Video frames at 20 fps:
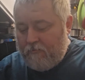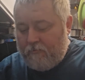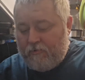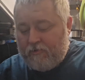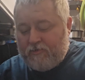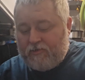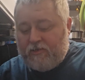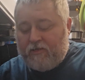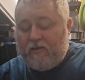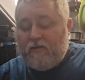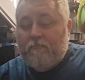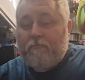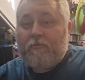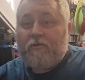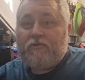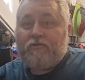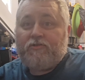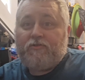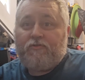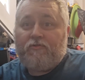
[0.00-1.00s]
Once I get
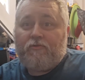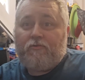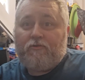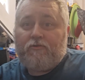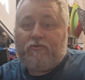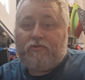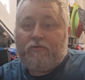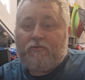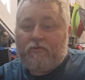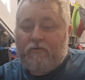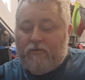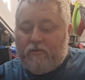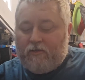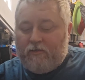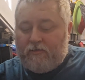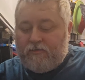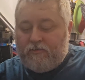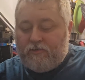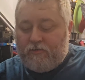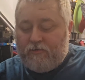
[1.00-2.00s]
my storage
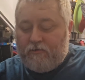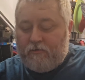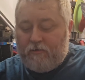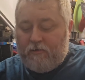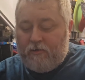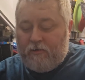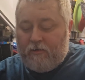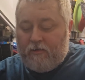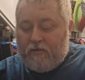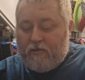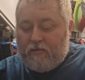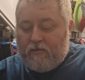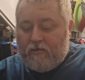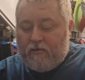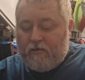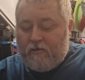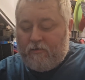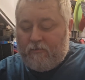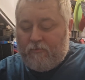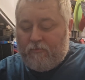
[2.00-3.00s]
organizer,
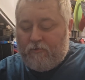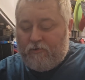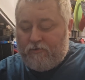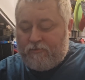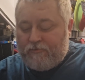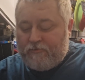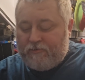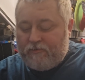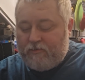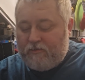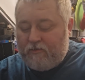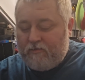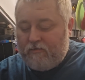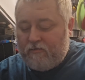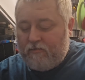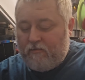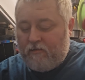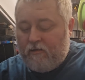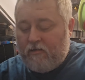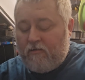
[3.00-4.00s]

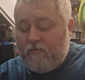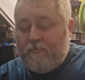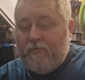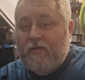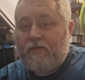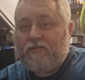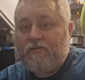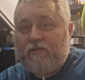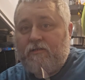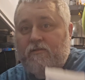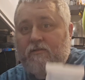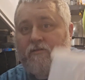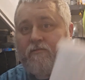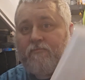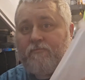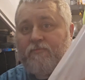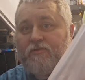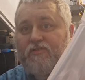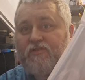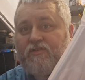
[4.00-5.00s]
I'll basically
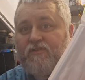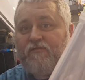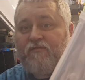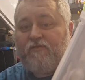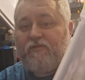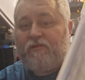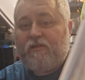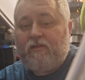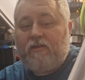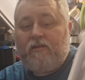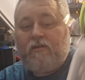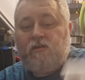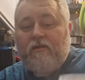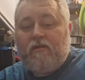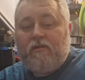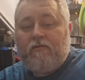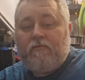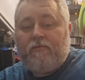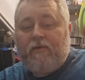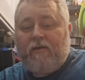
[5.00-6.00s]
specifically
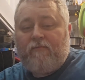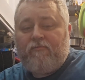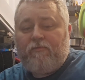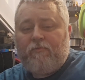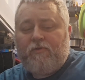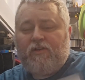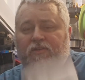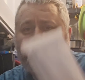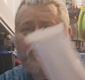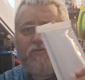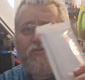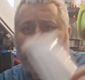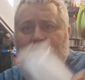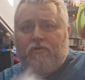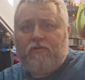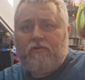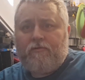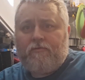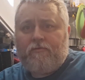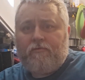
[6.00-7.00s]
have a place to
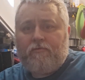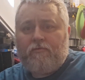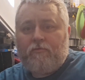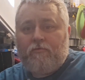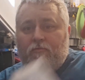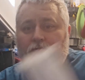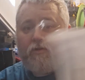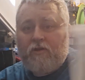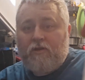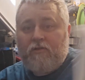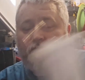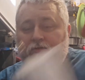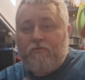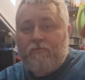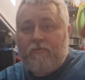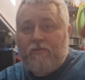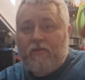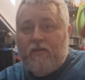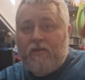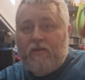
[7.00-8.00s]
show you what I do
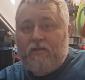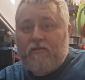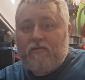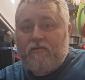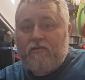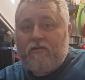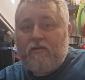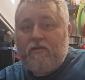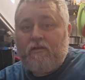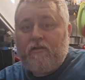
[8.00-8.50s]
in the end,